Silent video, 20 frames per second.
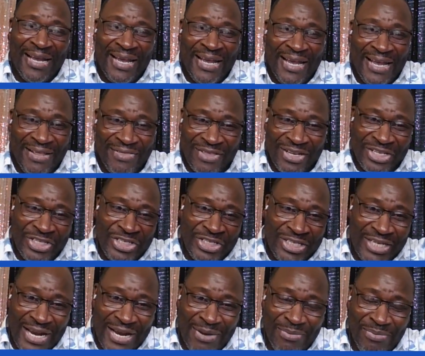hit the
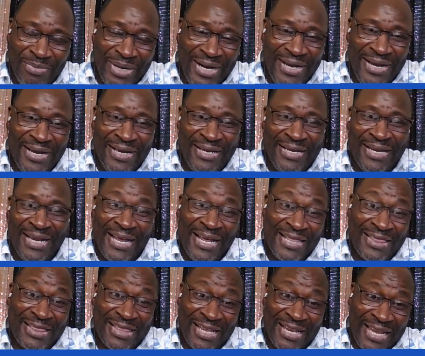share button,
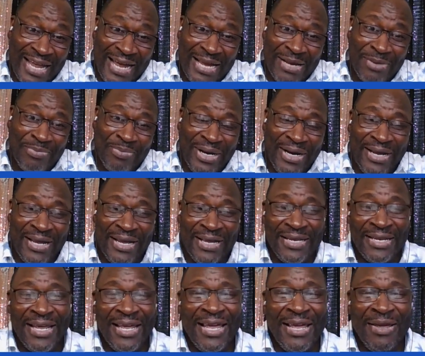hit the like
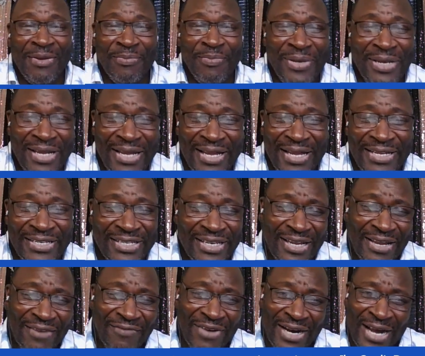button, and please
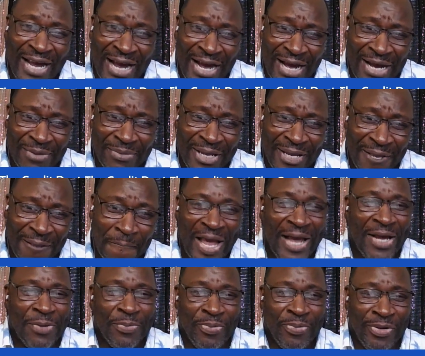leave a comment.
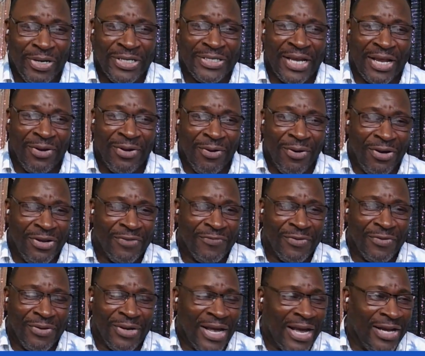I appreciate all of
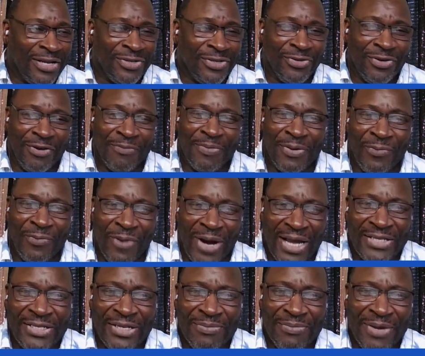you guys who have been
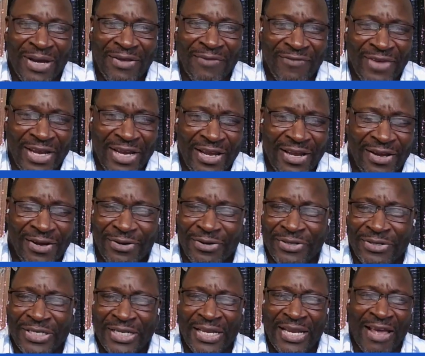watching my
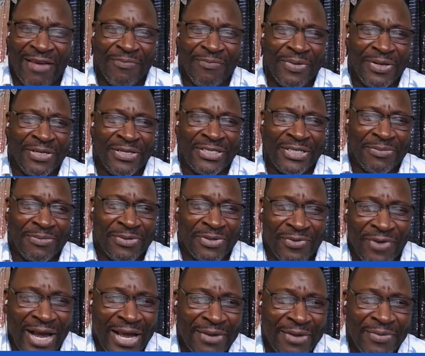videos and have been
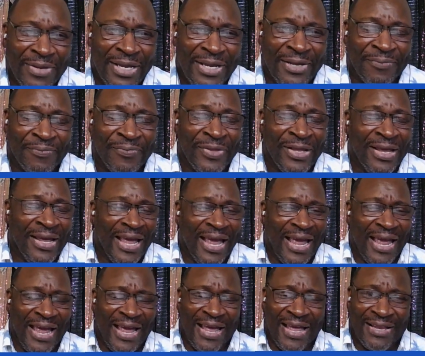subscribing
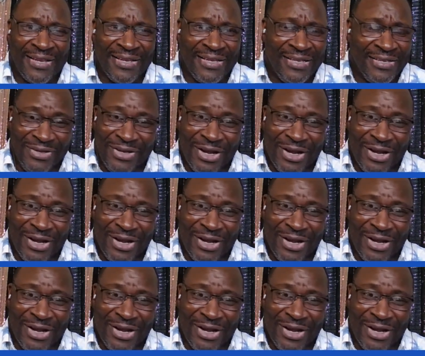and,